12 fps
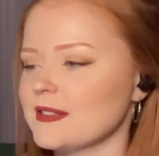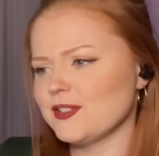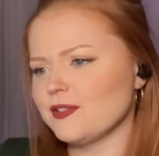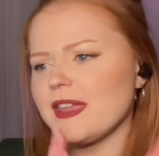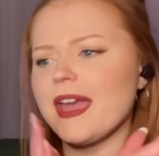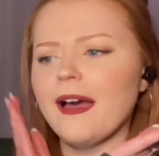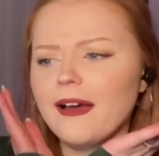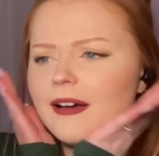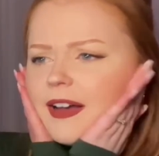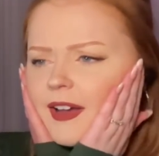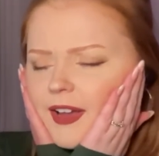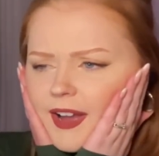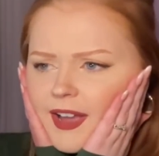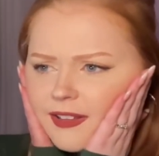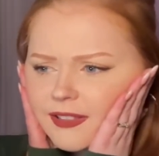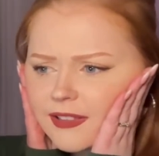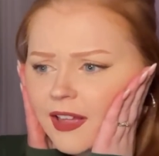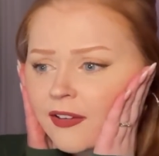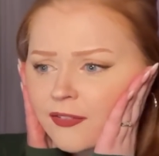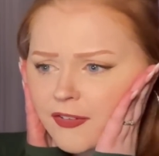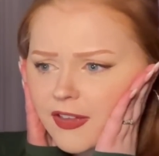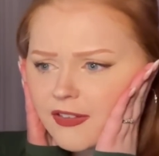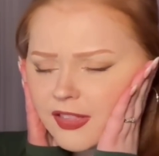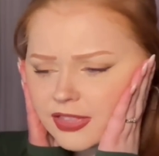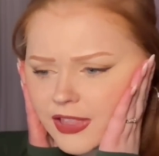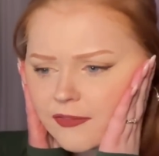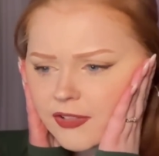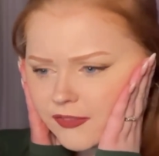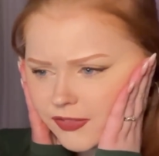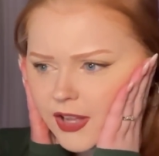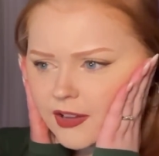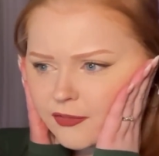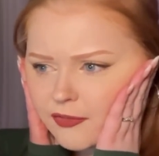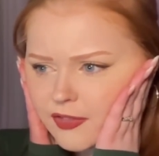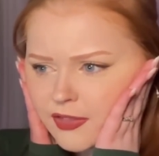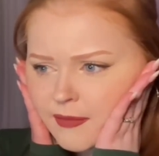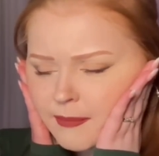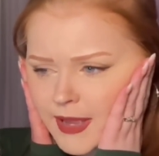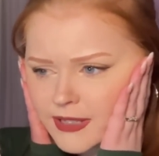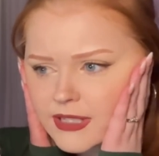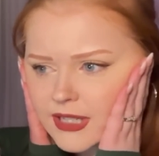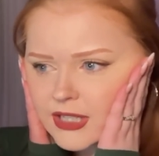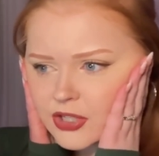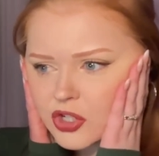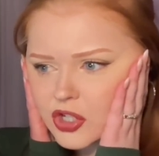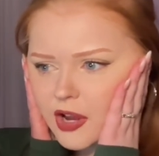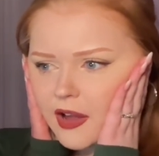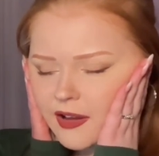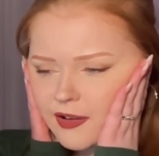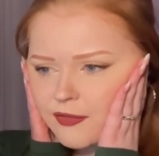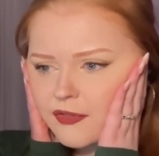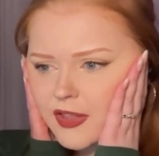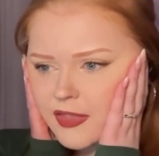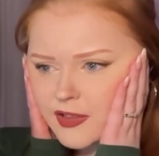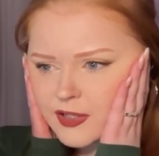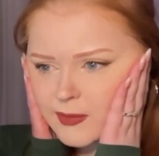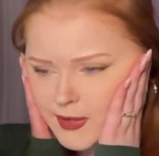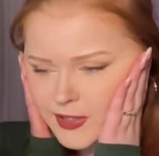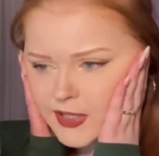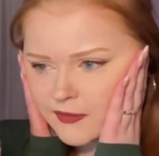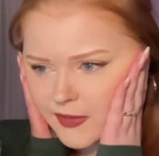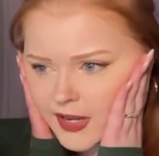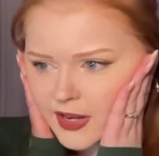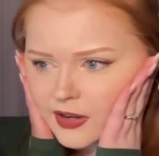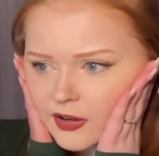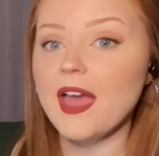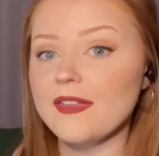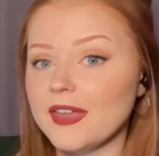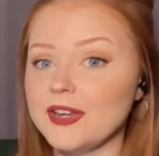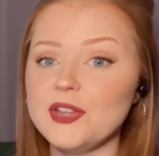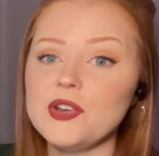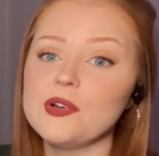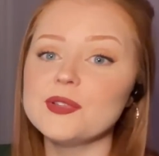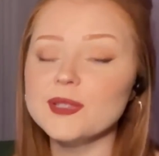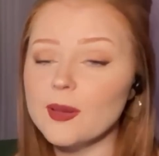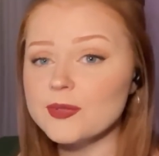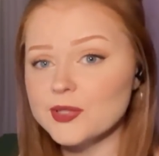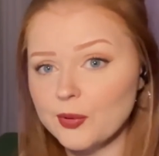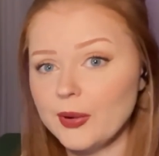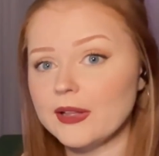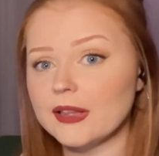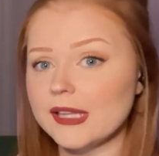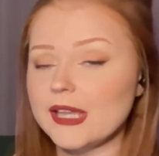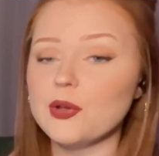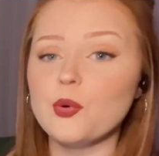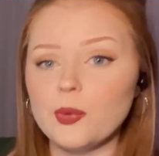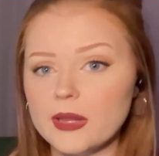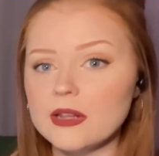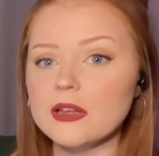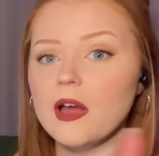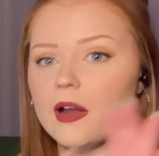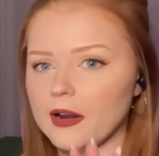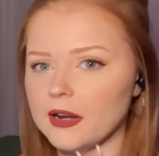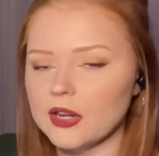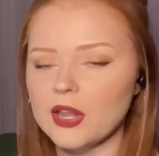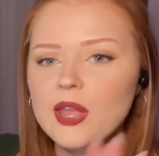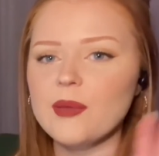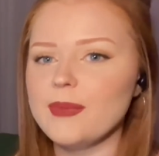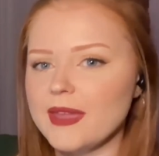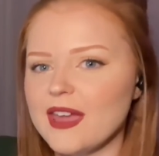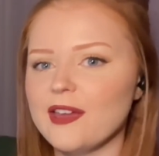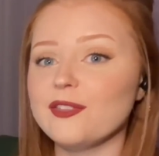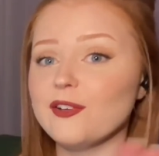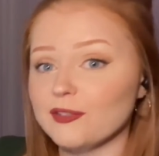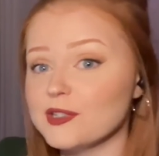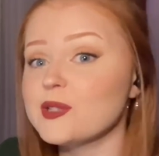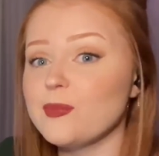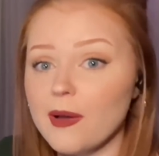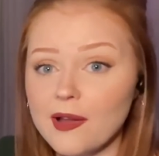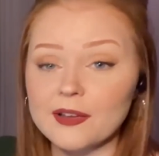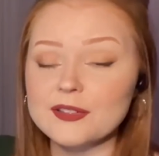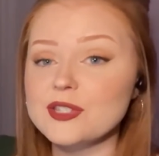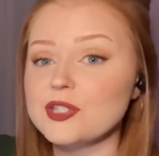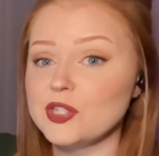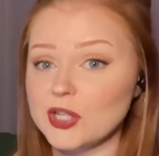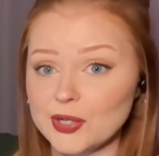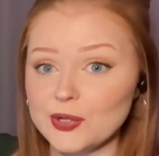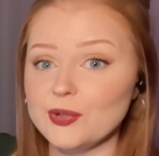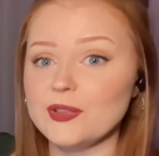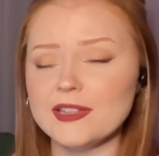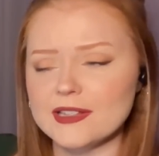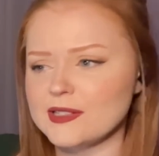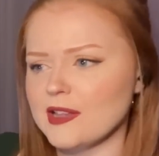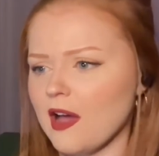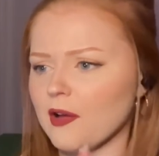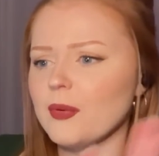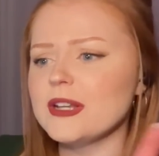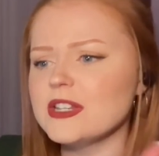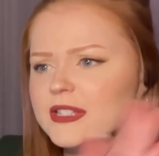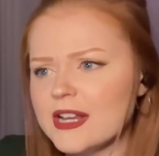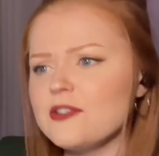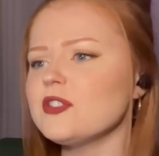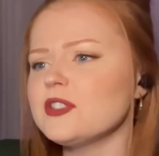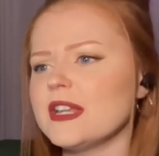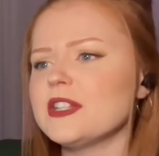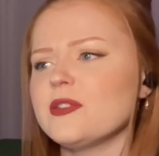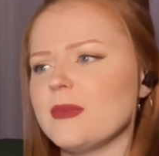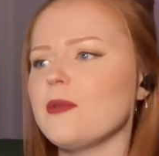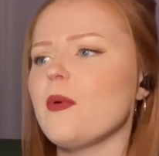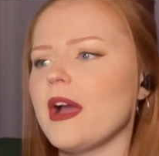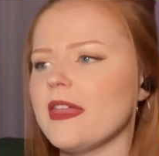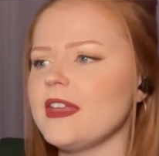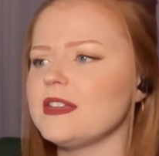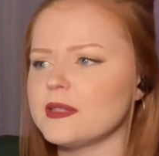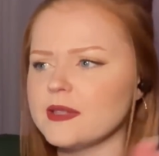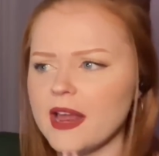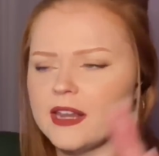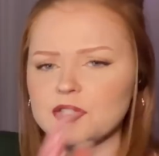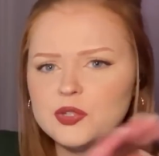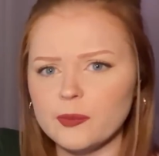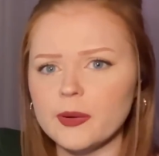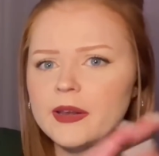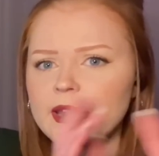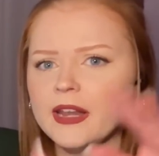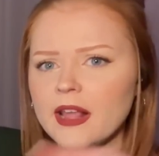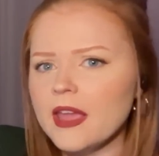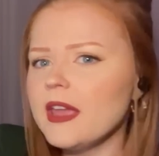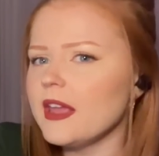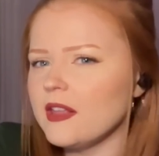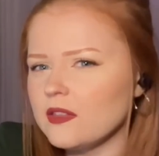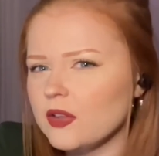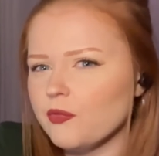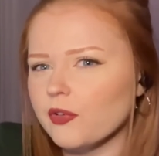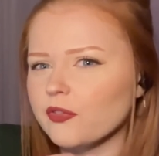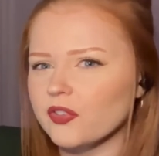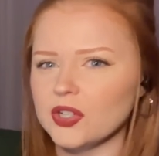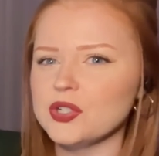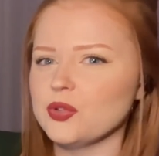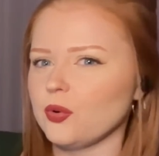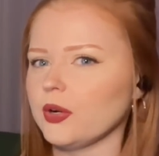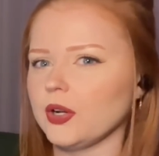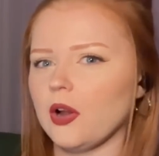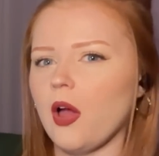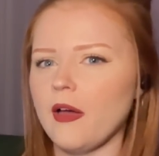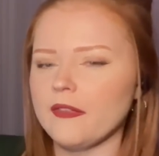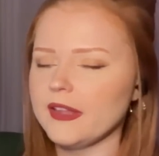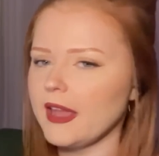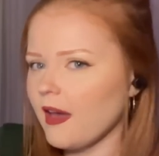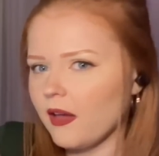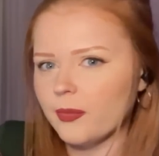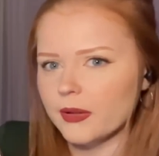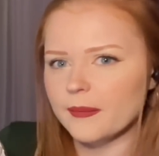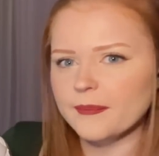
So yeah, I love, love, love, love the message of this music video. And then, you know, subsequently Queencard being the response to this song, which is interesting to me why they decided to put it in the reverse order on the album.